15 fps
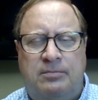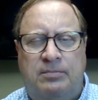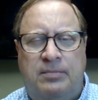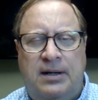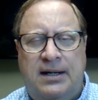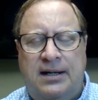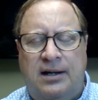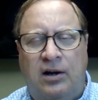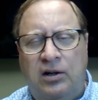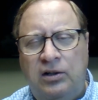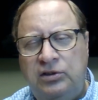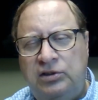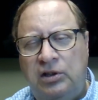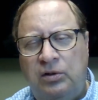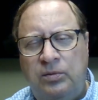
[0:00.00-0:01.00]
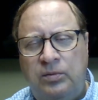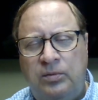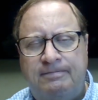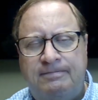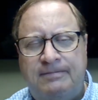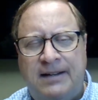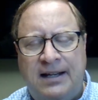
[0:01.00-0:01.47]
But also,
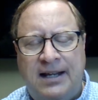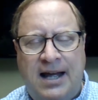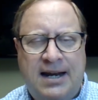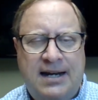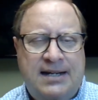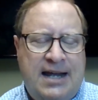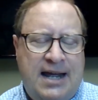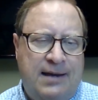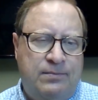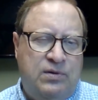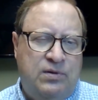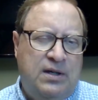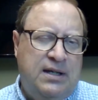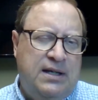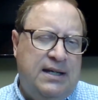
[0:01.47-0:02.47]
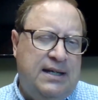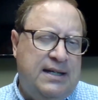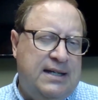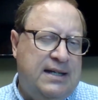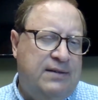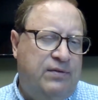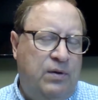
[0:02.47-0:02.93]
a lot of times,
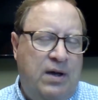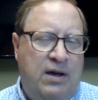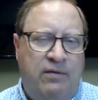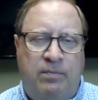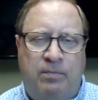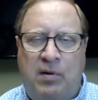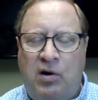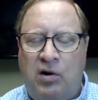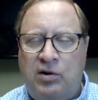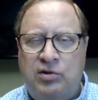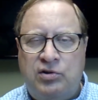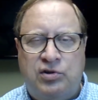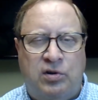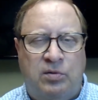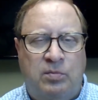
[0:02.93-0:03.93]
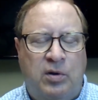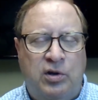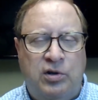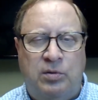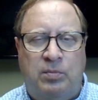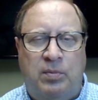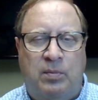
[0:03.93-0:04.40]
if you have partners or
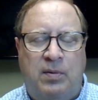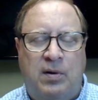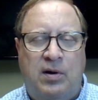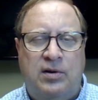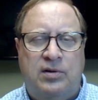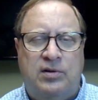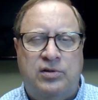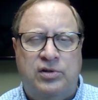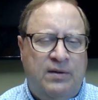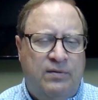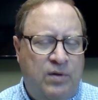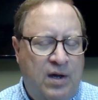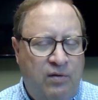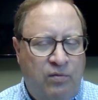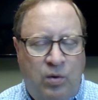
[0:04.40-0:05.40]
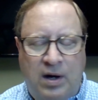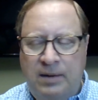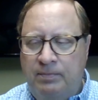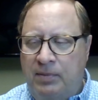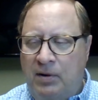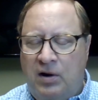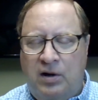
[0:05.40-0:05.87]
multiple partners, if you have one
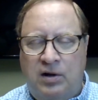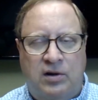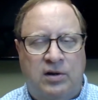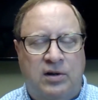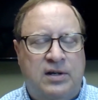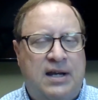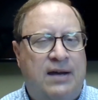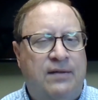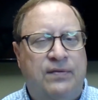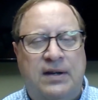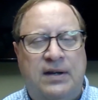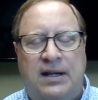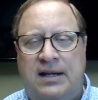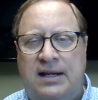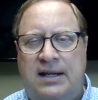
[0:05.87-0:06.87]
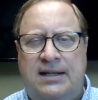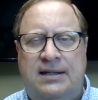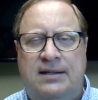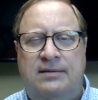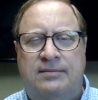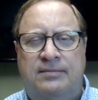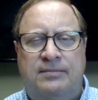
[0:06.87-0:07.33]
partner, definitely
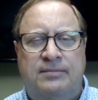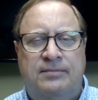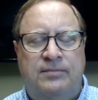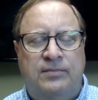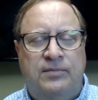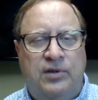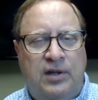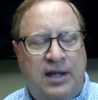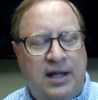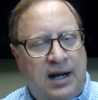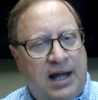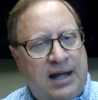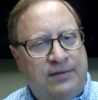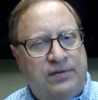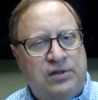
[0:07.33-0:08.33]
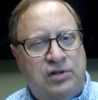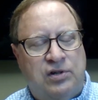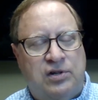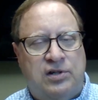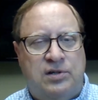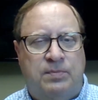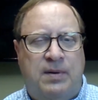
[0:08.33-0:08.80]
you get life
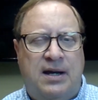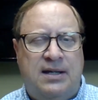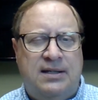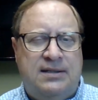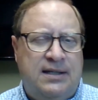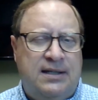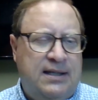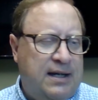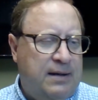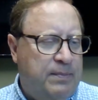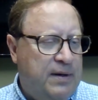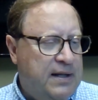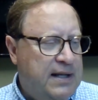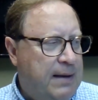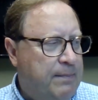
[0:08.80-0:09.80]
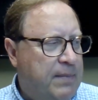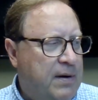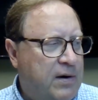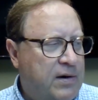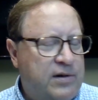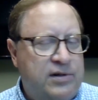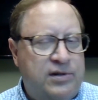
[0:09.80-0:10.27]
insurance policy that upon that
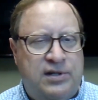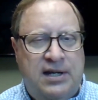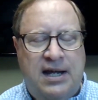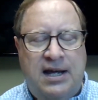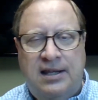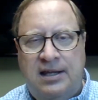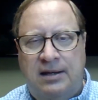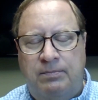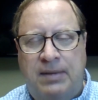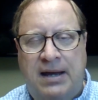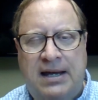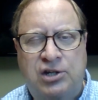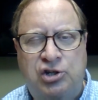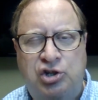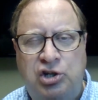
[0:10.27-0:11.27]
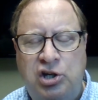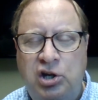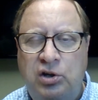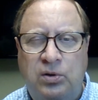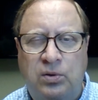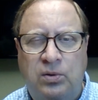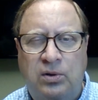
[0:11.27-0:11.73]
partner's death, it pays
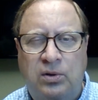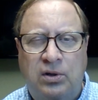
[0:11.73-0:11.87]
you